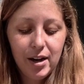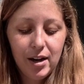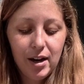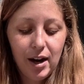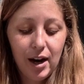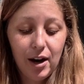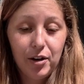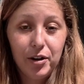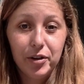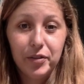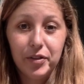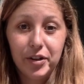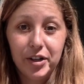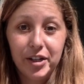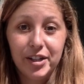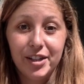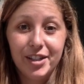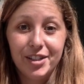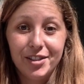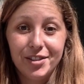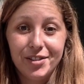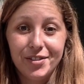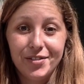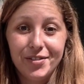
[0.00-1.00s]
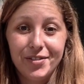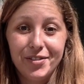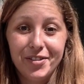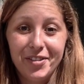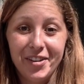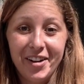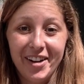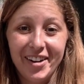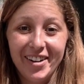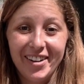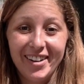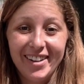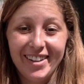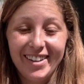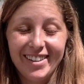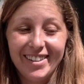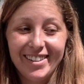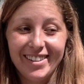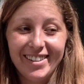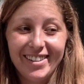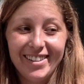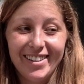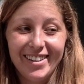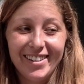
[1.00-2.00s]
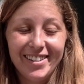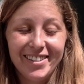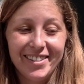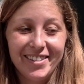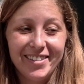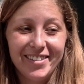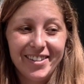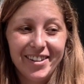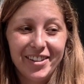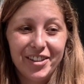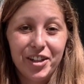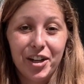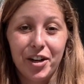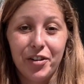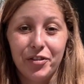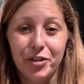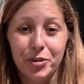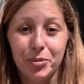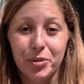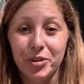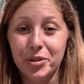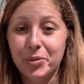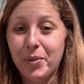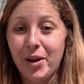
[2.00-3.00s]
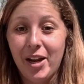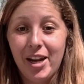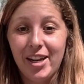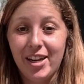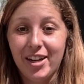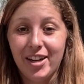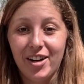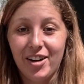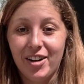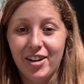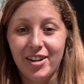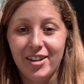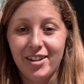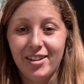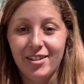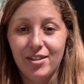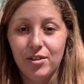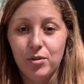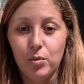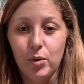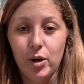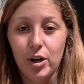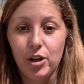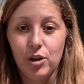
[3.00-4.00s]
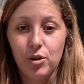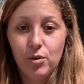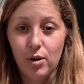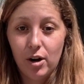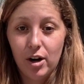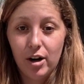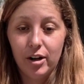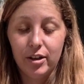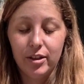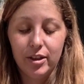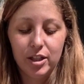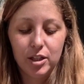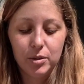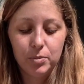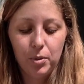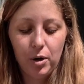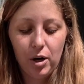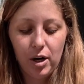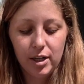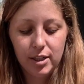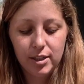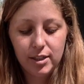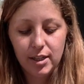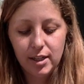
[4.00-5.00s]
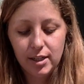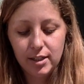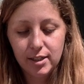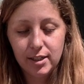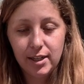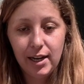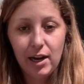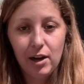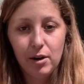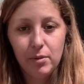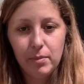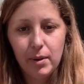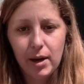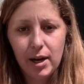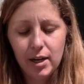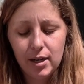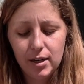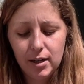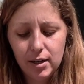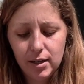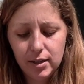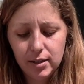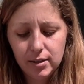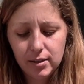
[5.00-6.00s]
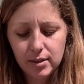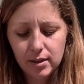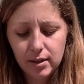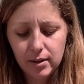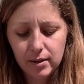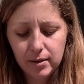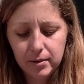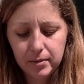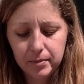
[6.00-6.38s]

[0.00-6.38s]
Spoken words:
However, it is very uncomfortable depending on where you are in this process and how bad it is.